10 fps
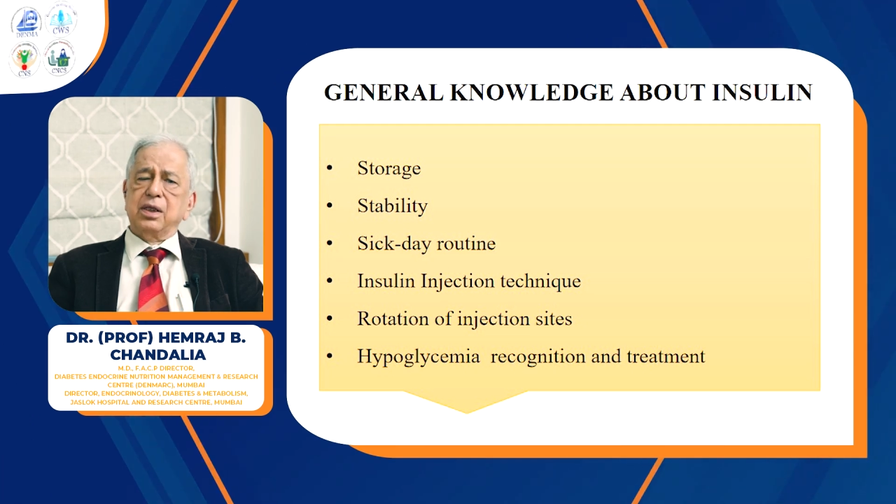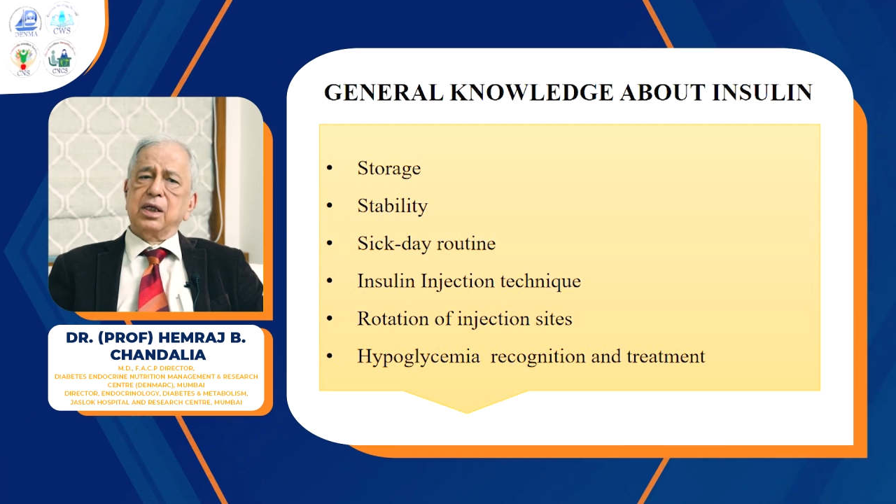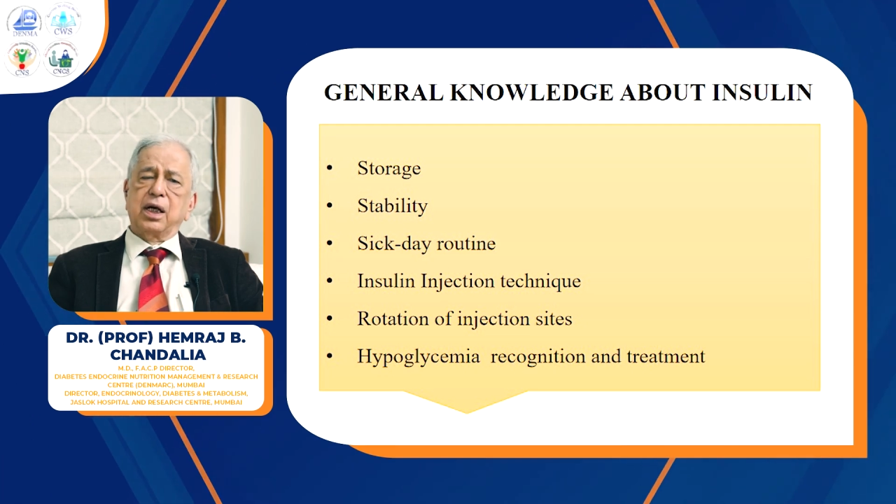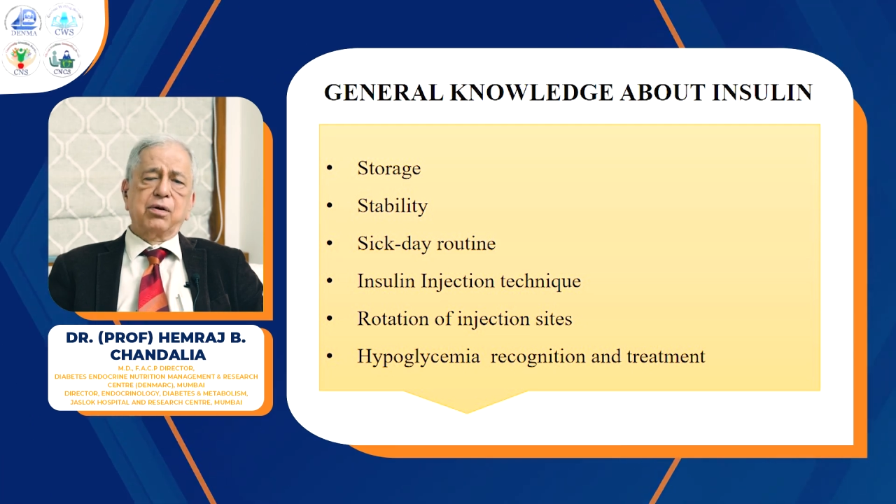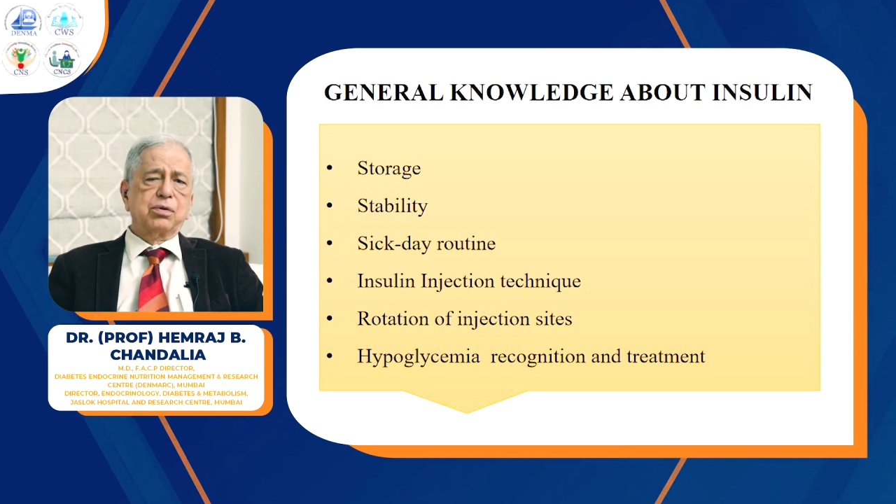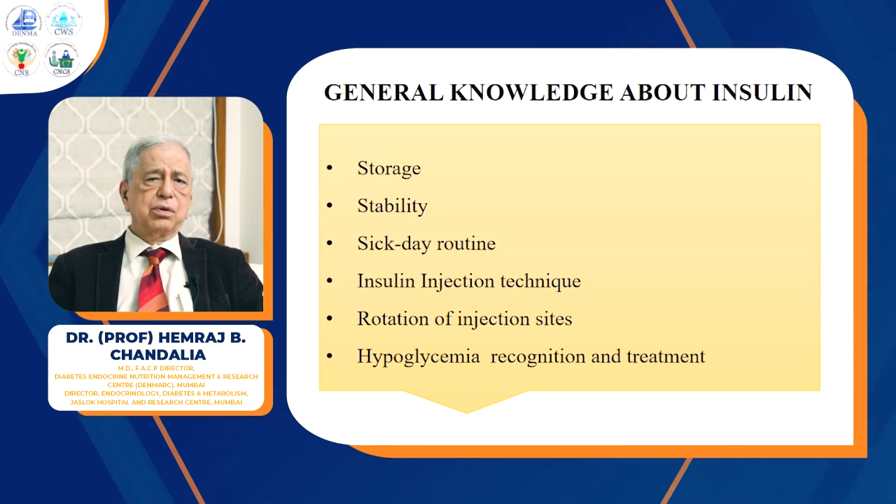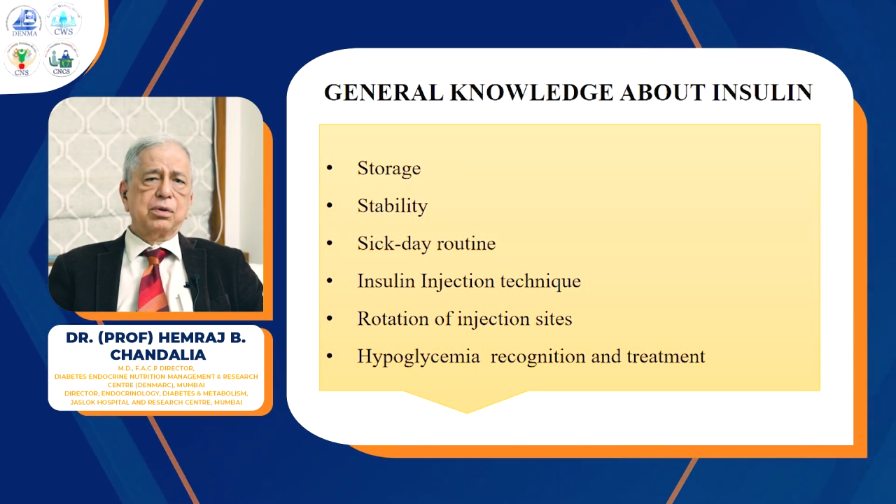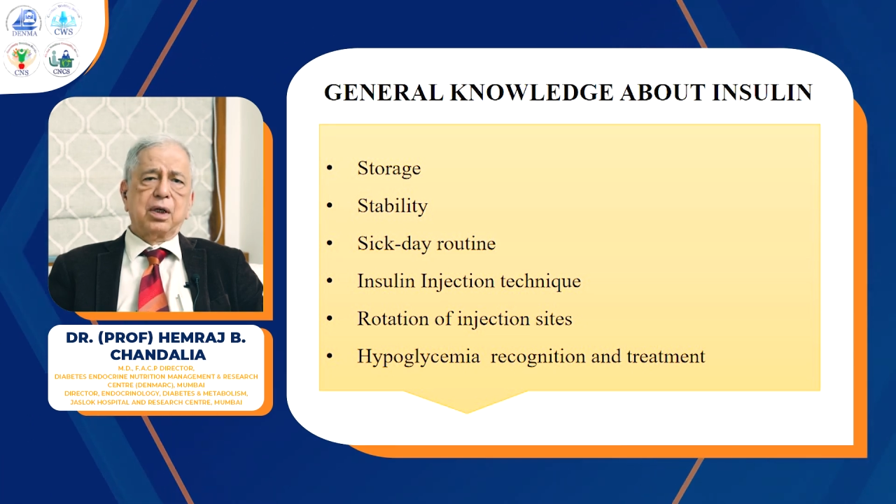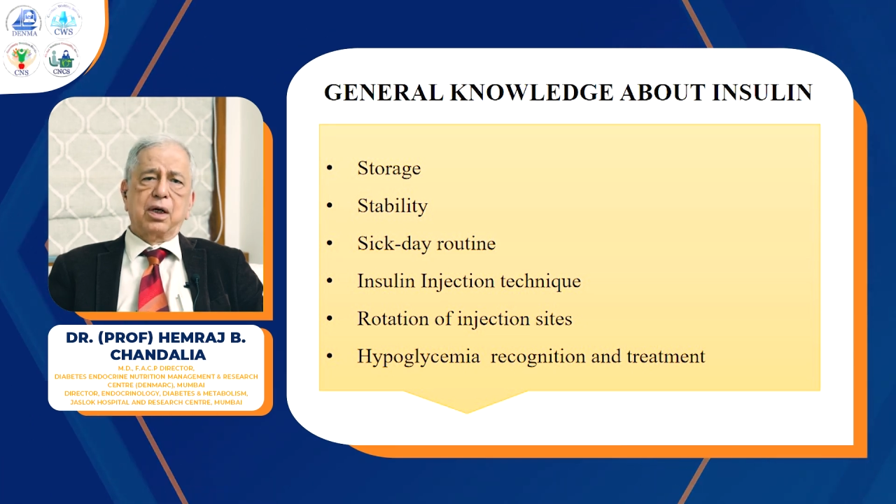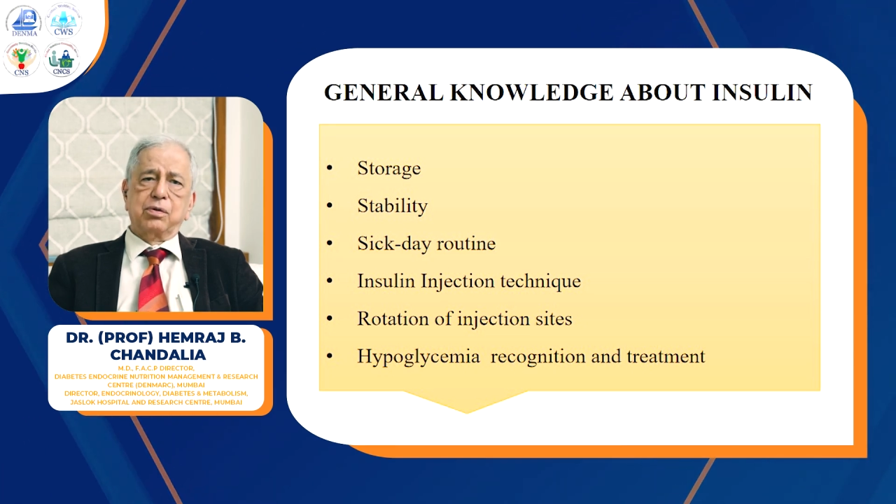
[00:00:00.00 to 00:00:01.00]
They have to
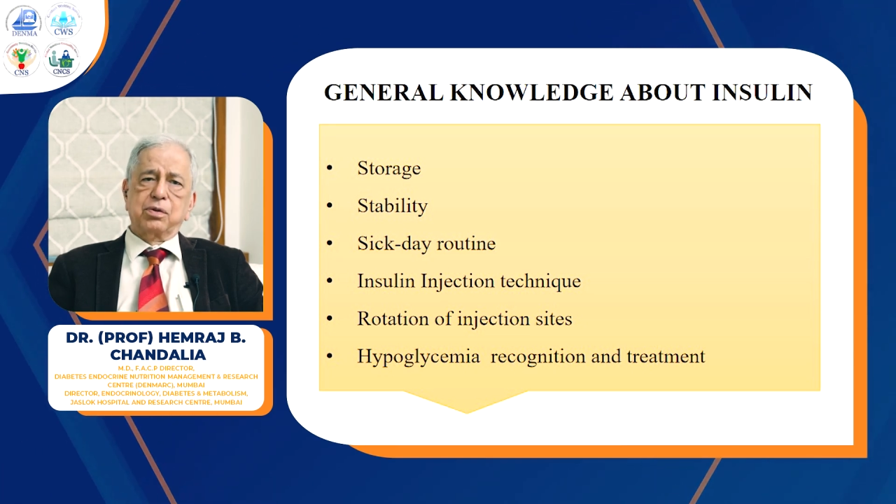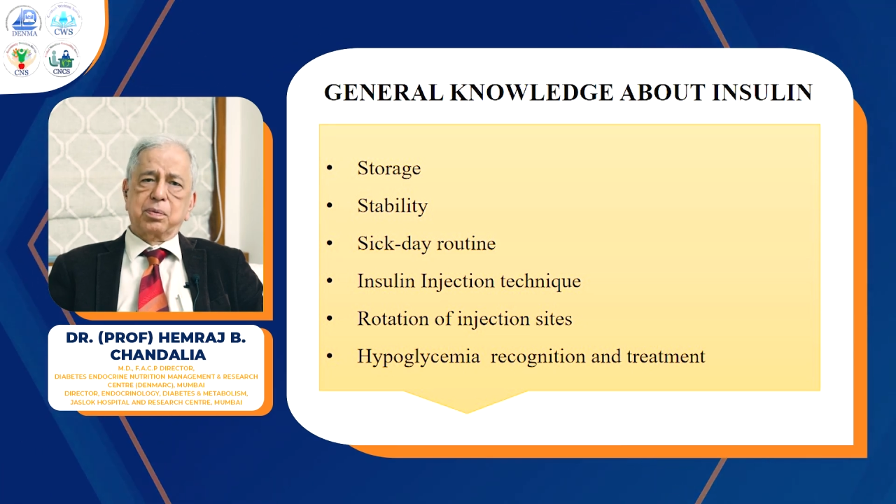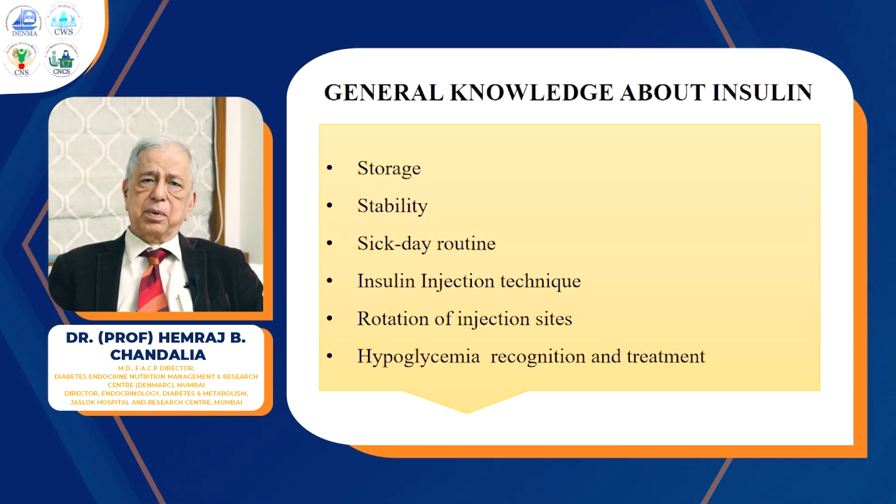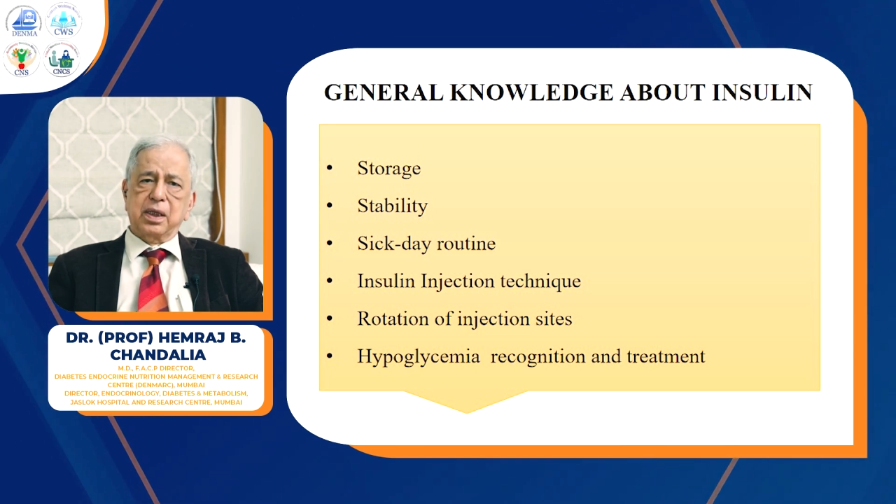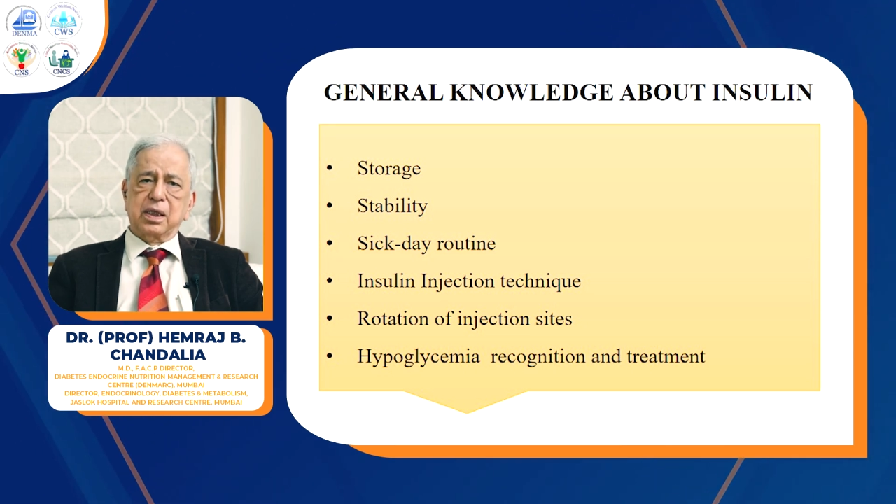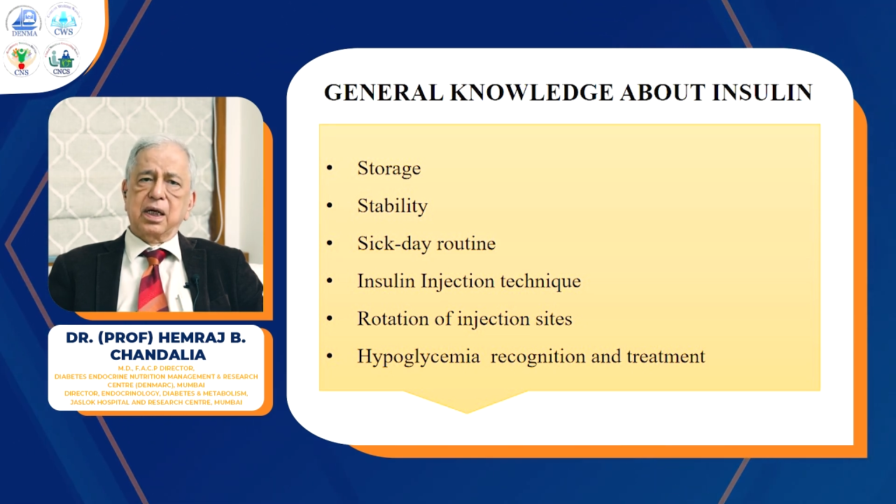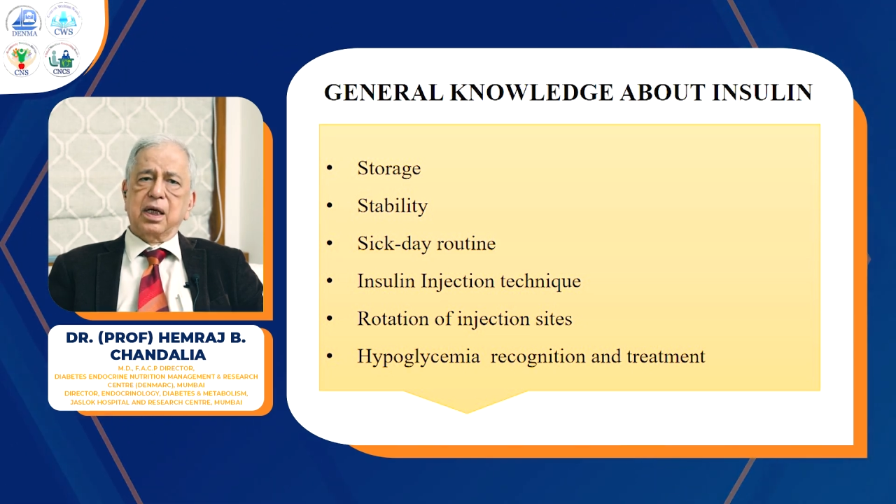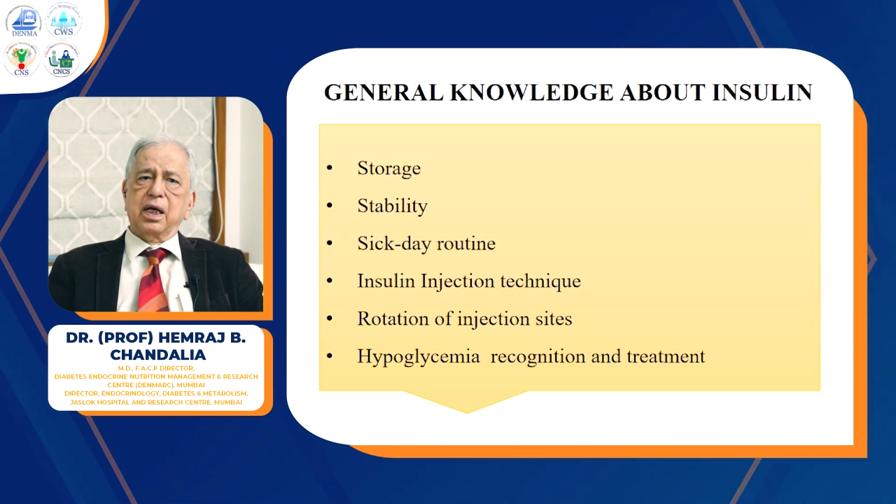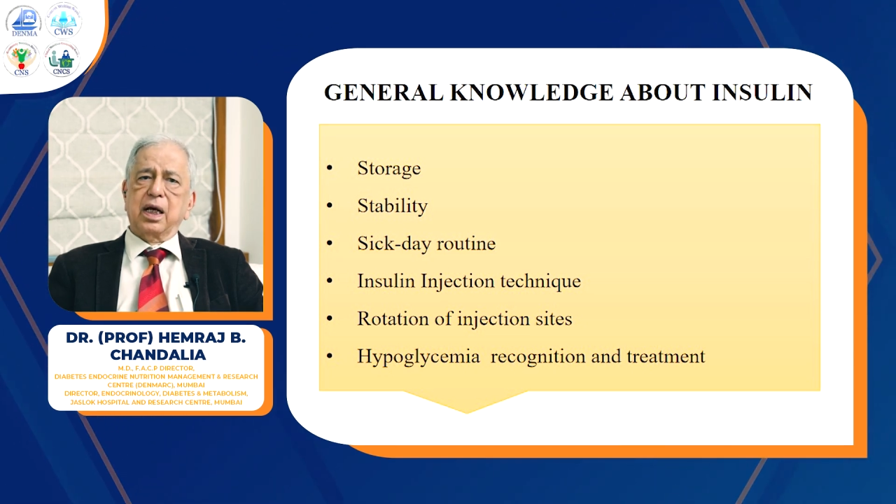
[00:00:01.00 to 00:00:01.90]
know how to split,